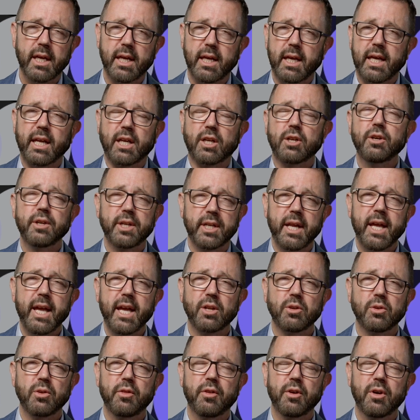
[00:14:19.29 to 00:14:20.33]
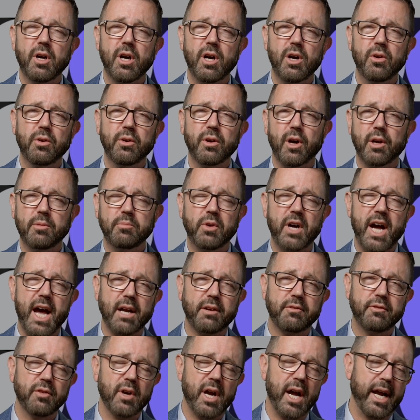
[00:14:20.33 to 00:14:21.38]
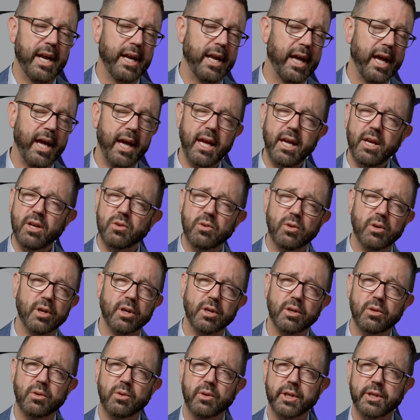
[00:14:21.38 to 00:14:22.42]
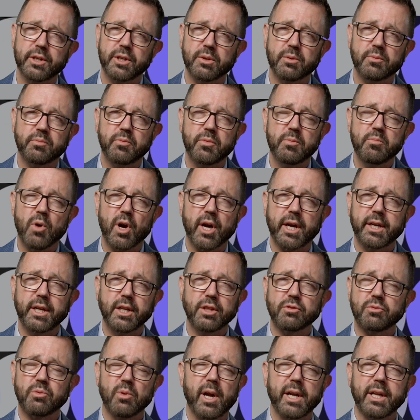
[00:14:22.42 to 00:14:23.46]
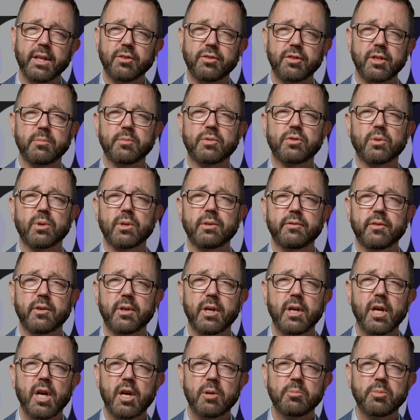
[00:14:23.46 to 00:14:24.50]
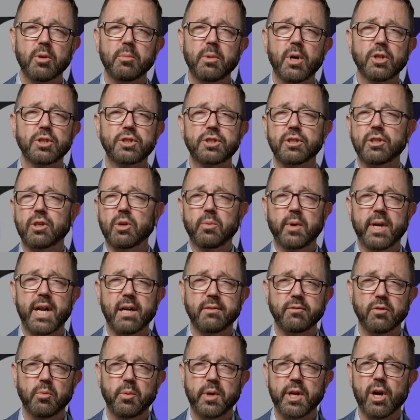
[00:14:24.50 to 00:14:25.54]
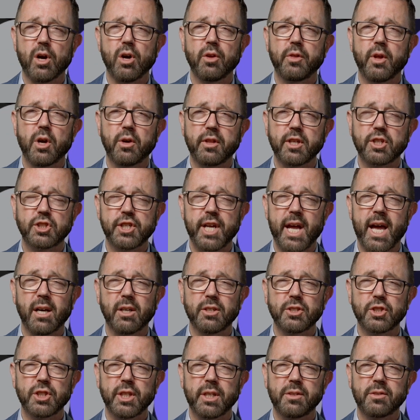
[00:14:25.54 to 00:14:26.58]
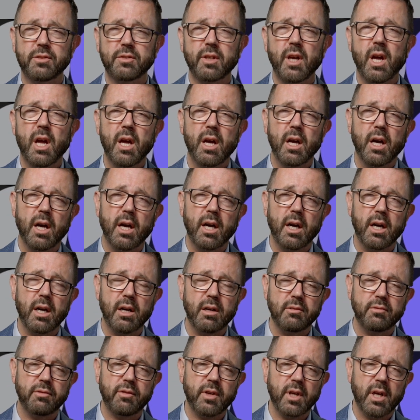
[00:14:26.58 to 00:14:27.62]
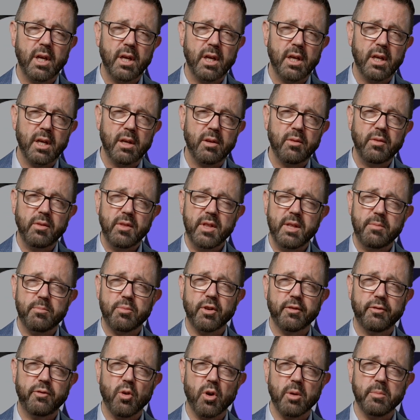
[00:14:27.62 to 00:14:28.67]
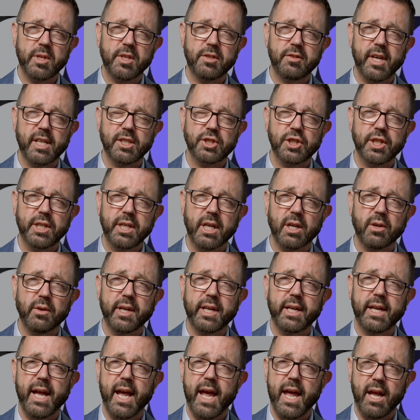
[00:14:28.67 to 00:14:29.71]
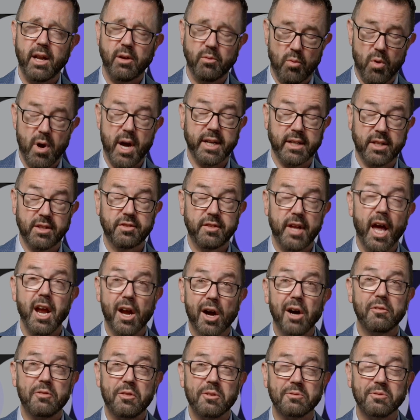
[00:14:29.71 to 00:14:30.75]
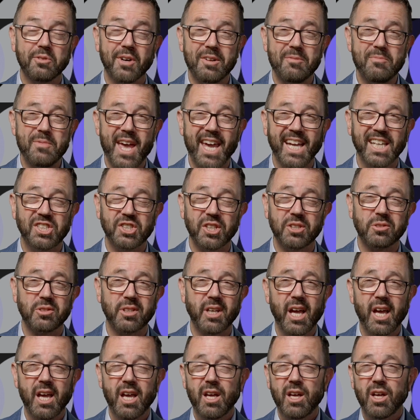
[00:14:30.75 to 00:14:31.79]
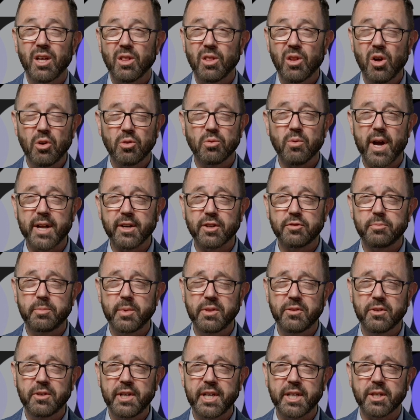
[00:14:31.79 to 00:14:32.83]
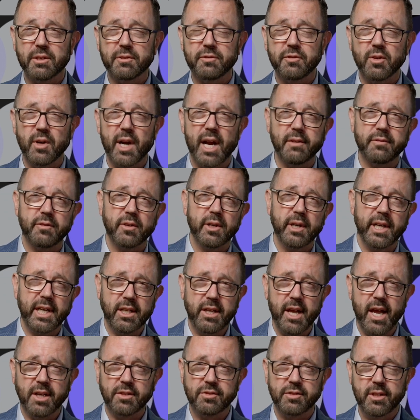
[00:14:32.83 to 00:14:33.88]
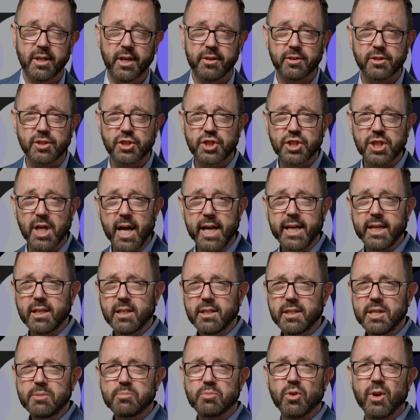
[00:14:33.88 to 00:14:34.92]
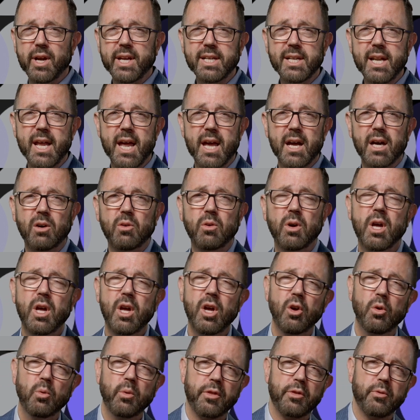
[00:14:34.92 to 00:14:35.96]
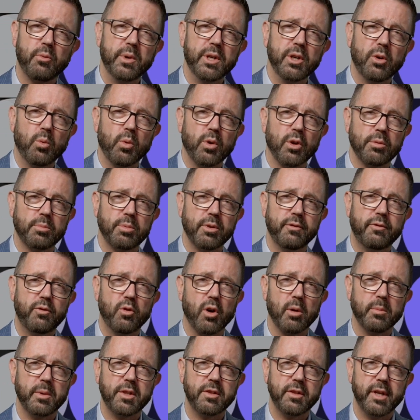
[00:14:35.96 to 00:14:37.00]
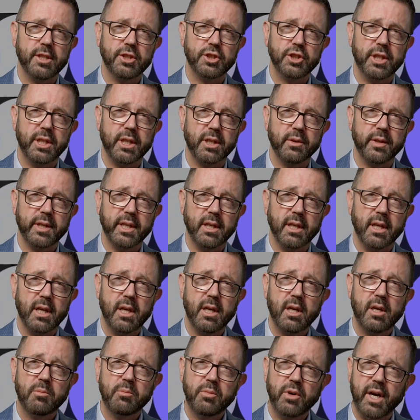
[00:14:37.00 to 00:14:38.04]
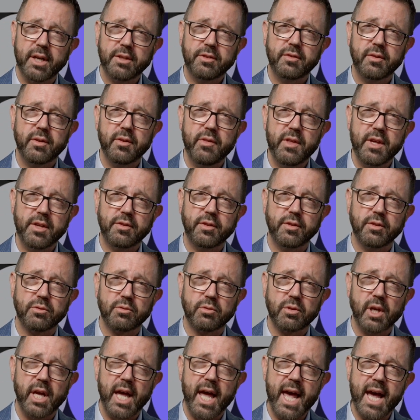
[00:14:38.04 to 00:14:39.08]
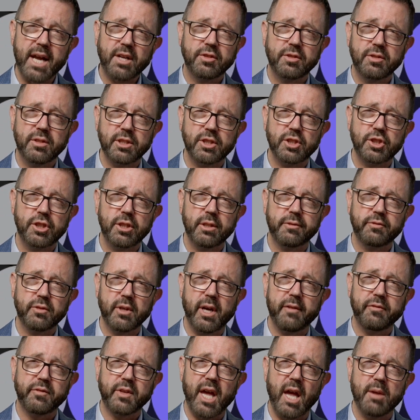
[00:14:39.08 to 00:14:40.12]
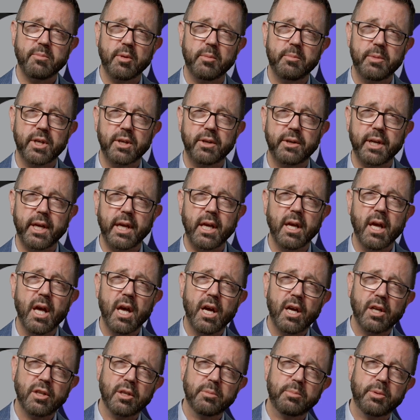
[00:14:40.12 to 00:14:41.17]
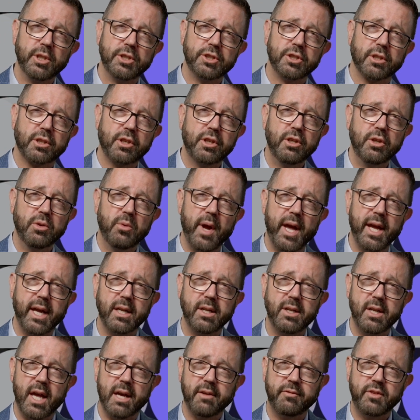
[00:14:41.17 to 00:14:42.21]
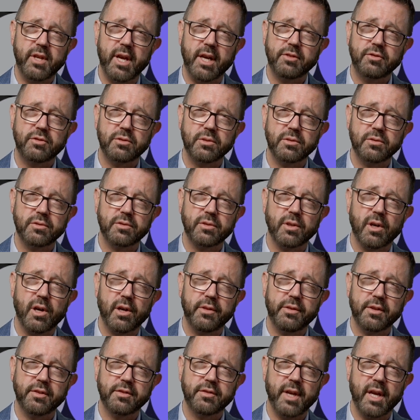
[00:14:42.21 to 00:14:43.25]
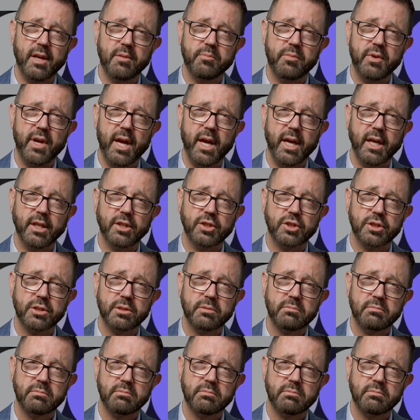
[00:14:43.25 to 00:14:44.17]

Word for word: it couldn't handle the load on Black Friday or, or your marketing's running some sort of a promotion or whatever. We all know the challenges of performance engineering and wanted to stay off the front pages. LoadRunner's been the leader forever. It takes another giant leap right now with real world performance engineering. Plus, this is excellent shift left capability to put your QA and dev testers on the same page.